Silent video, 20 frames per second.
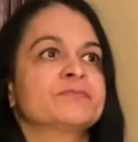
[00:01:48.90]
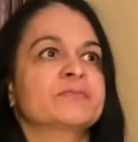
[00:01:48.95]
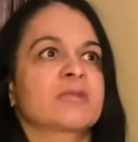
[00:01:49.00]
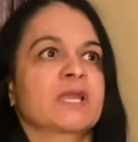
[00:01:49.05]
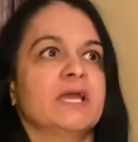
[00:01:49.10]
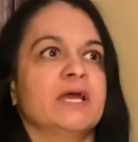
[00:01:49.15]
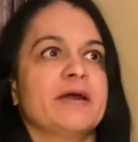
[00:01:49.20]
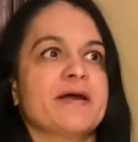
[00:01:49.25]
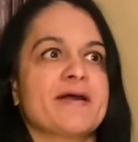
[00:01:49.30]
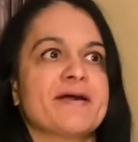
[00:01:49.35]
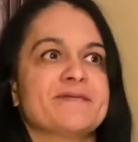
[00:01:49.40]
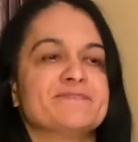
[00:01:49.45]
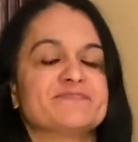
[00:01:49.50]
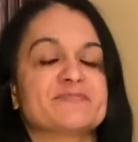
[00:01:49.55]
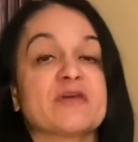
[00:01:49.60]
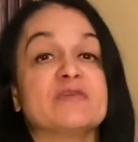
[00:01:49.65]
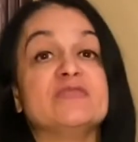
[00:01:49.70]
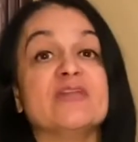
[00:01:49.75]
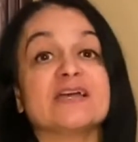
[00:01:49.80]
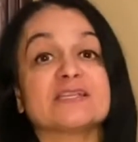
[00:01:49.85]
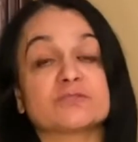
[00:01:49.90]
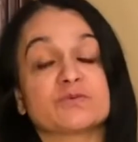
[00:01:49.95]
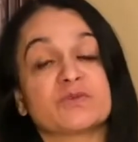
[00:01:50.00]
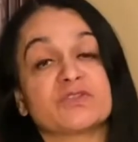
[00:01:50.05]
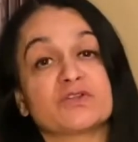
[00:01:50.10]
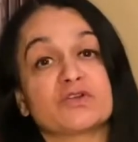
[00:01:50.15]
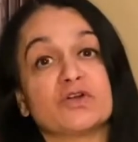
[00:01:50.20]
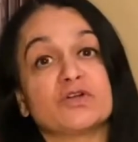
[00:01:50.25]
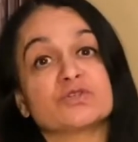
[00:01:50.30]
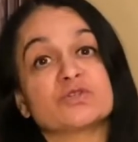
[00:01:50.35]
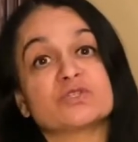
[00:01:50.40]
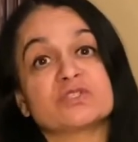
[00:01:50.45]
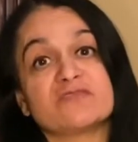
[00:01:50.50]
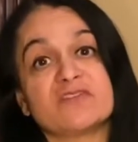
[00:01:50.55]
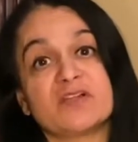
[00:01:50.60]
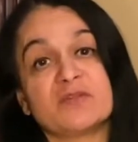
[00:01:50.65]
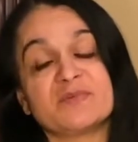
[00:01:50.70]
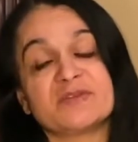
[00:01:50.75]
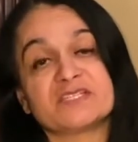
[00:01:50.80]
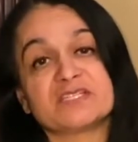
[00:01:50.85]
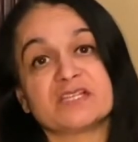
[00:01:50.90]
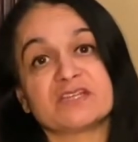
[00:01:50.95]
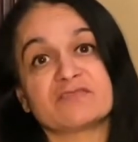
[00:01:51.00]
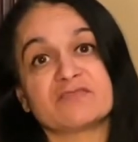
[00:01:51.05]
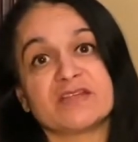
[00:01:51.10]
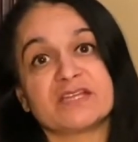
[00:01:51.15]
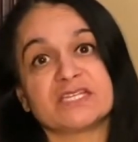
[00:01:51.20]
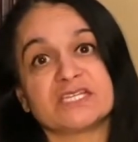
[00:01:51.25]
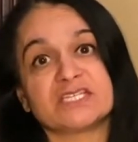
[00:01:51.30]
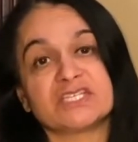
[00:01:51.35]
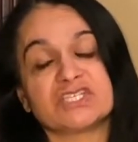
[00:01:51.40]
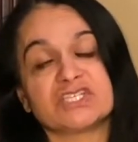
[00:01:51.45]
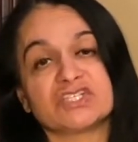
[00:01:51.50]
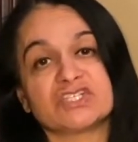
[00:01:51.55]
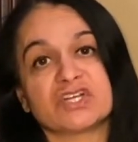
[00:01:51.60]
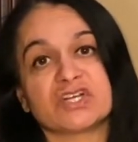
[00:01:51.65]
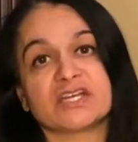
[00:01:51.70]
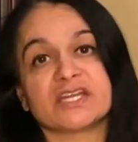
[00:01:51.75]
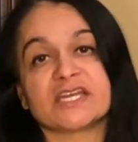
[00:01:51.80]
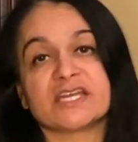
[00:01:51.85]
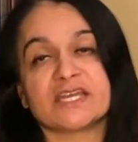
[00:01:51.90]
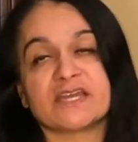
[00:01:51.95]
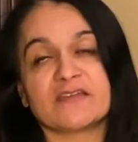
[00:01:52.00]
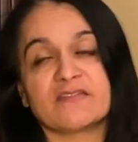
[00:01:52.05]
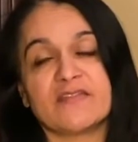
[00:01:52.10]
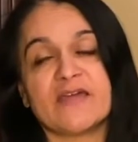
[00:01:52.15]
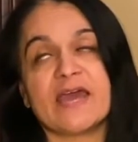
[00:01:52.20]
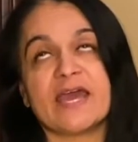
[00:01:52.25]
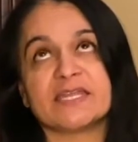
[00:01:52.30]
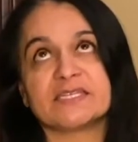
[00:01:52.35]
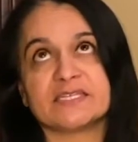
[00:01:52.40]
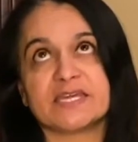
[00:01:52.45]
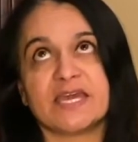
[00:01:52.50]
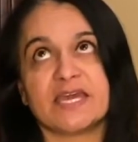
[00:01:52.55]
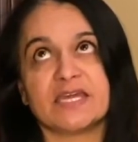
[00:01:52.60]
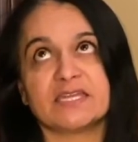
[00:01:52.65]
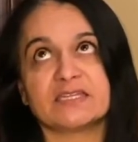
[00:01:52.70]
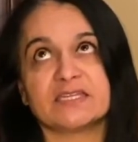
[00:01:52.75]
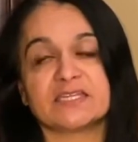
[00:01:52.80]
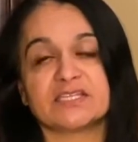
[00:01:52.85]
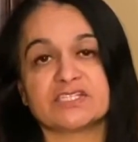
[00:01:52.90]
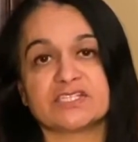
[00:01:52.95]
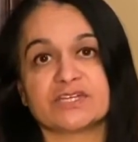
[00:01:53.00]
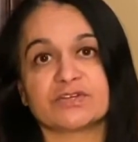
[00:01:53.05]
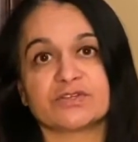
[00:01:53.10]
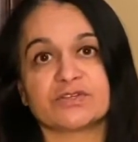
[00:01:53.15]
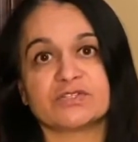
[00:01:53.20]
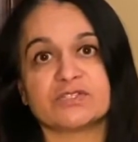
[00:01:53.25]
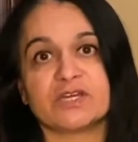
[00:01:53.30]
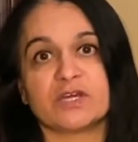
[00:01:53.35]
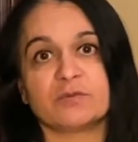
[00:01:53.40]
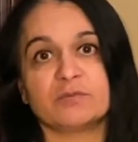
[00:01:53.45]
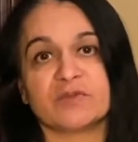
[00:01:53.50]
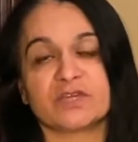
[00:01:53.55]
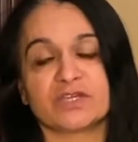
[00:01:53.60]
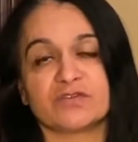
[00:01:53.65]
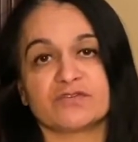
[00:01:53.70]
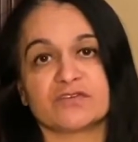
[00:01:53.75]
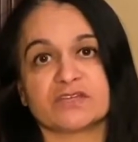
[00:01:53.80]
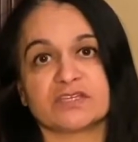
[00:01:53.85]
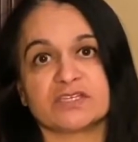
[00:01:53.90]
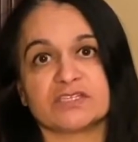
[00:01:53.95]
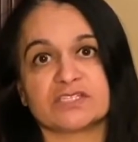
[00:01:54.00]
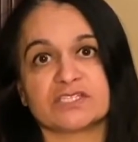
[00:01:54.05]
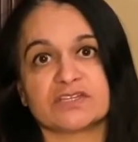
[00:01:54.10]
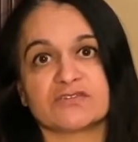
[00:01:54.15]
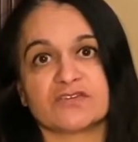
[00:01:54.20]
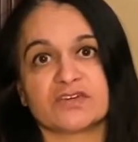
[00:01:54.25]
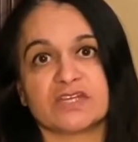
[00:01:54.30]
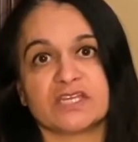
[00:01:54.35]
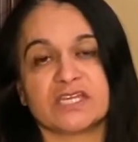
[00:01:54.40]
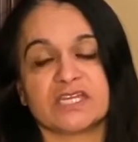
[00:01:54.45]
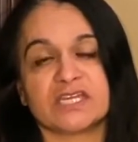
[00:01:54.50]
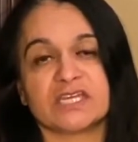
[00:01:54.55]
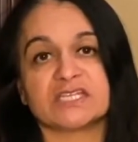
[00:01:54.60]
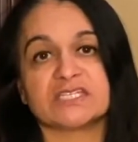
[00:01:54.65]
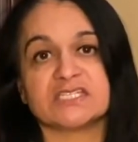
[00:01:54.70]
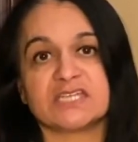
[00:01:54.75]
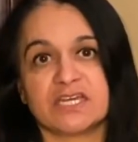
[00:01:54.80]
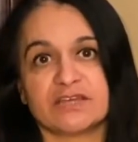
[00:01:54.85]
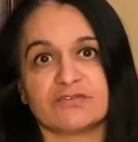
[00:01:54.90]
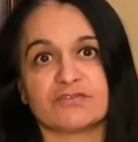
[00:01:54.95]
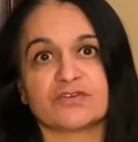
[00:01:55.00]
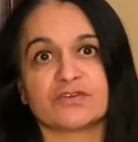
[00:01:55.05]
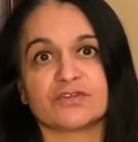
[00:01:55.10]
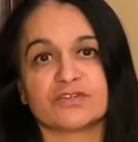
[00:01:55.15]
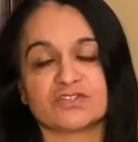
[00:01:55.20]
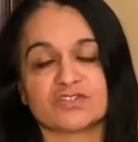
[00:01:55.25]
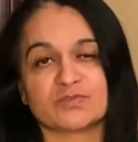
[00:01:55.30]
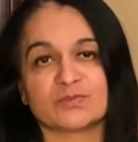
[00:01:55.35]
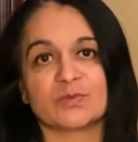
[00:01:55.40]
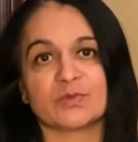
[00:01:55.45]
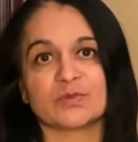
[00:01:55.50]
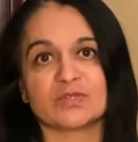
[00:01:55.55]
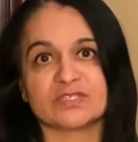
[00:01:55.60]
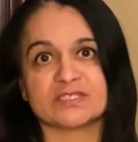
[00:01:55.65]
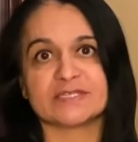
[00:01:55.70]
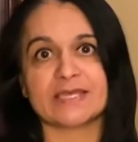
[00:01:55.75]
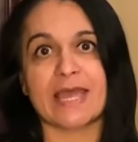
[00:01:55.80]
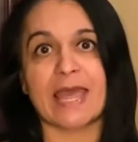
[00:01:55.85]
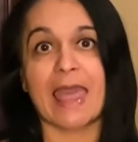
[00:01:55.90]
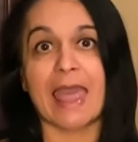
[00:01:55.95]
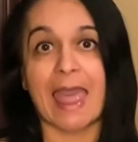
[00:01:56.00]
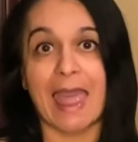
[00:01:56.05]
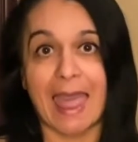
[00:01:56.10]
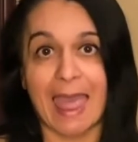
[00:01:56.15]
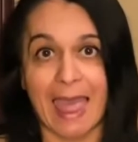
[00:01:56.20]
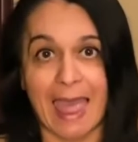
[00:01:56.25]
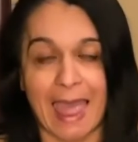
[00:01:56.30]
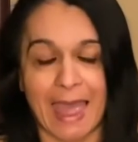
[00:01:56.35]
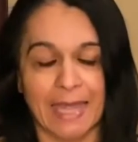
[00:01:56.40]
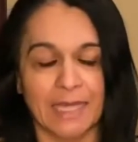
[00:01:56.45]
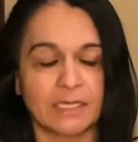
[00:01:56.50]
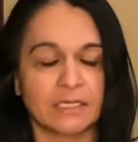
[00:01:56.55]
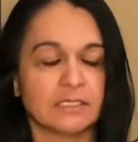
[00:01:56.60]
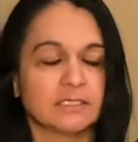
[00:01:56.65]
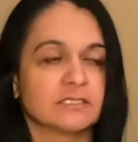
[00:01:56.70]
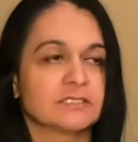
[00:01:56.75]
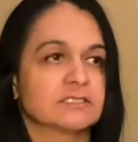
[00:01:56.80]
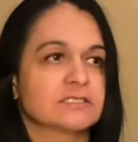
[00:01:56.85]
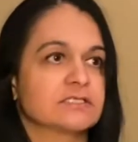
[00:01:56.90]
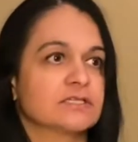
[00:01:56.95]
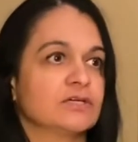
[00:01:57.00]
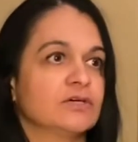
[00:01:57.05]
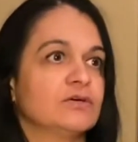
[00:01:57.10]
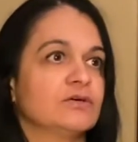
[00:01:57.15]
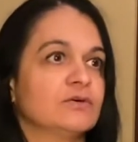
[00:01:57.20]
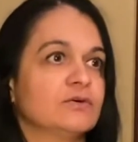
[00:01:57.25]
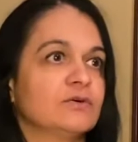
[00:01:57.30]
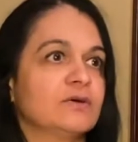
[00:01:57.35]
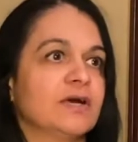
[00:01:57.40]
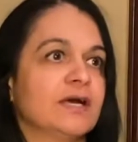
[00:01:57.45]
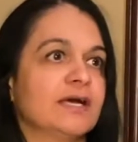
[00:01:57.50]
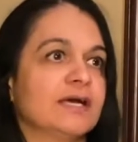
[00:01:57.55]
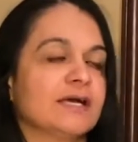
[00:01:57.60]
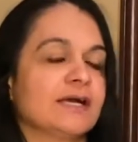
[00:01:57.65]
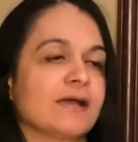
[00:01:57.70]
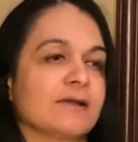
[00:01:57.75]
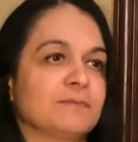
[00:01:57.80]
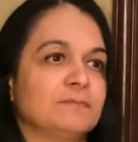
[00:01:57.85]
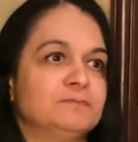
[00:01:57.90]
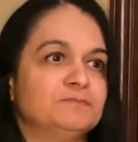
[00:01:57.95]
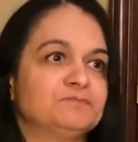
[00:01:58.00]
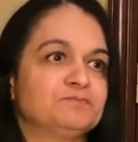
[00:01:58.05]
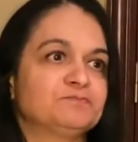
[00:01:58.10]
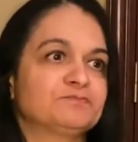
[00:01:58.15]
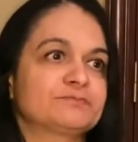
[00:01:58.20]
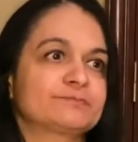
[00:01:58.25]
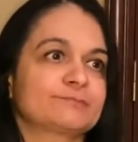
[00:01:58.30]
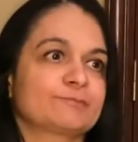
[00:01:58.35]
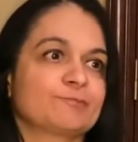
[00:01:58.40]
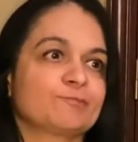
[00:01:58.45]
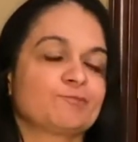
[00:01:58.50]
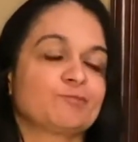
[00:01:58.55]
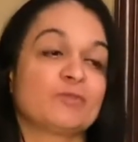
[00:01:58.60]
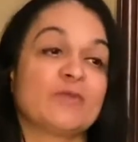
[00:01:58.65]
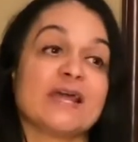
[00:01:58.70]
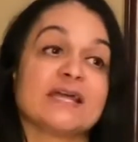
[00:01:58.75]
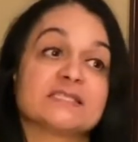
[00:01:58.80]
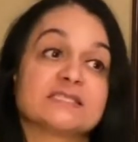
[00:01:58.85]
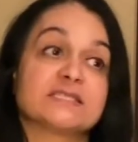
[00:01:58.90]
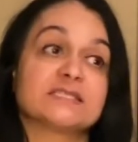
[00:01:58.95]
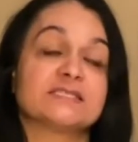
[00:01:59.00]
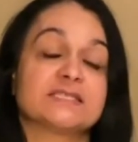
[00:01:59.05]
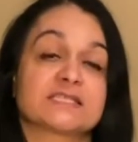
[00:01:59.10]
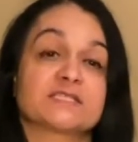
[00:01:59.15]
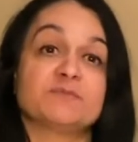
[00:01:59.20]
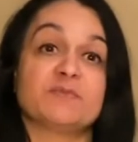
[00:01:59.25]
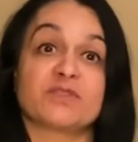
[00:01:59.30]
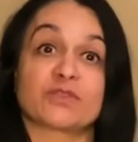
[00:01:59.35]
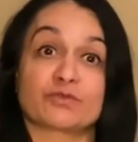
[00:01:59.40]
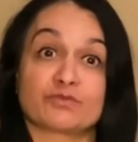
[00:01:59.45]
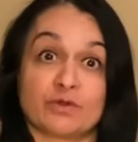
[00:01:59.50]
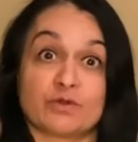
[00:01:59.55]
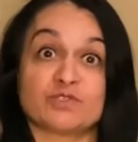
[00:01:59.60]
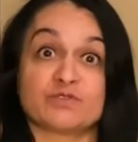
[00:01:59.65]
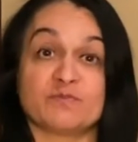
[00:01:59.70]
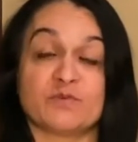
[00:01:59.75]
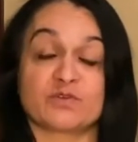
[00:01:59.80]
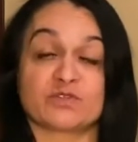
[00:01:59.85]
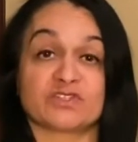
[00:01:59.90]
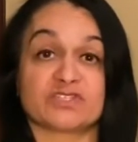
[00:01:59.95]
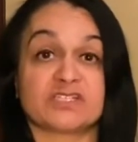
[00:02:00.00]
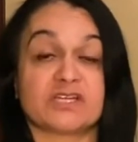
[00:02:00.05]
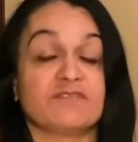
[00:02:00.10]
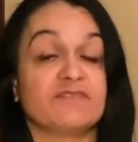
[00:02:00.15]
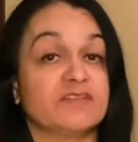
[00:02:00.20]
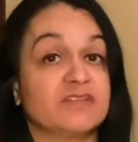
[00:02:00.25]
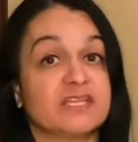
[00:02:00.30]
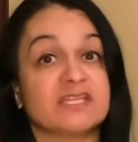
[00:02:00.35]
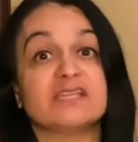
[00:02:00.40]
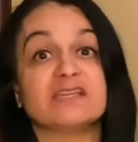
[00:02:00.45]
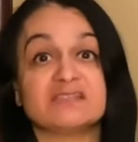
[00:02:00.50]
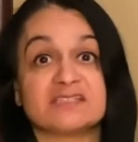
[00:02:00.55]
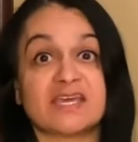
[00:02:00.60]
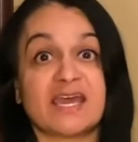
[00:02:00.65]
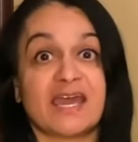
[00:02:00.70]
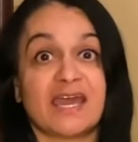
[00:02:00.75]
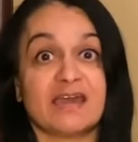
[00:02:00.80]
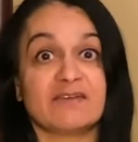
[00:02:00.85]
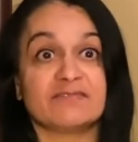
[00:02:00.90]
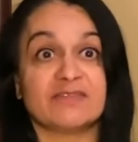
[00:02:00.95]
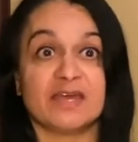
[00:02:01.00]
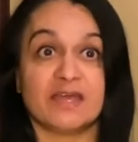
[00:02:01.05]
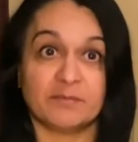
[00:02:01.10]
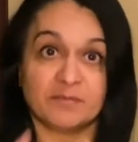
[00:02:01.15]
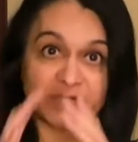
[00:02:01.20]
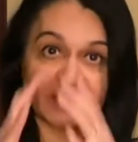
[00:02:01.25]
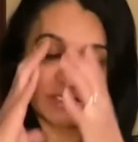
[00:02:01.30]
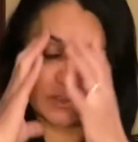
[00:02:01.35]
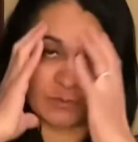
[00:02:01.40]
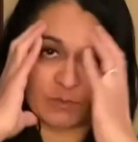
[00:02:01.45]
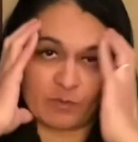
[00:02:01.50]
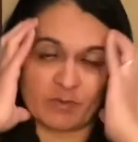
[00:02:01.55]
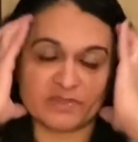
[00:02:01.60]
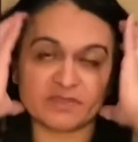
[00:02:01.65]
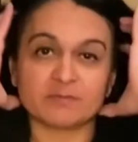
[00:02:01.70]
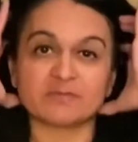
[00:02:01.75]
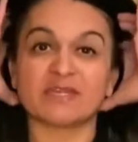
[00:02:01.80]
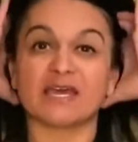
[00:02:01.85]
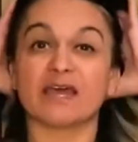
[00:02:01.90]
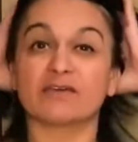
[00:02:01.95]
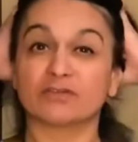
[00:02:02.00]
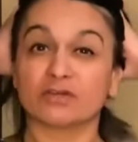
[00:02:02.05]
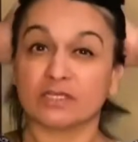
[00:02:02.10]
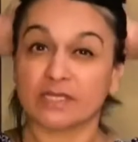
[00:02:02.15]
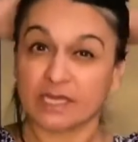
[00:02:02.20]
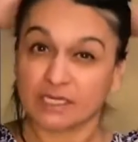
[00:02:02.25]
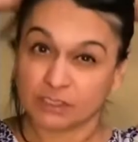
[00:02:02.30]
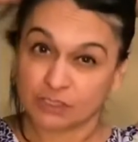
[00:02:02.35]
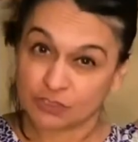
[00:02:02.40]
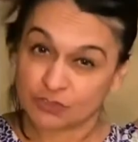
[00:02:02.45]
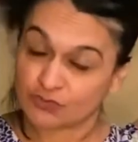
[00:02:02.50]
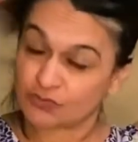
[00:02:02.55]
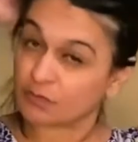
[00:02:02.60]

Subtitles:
And that's when they're also developmentally ready to start eating. That, and they stare you down, make you feel guilty for eating, dive for your spoon and say, ah. So that's the 6 month gross motor stuff. And they need to have that because we want them to have good head control.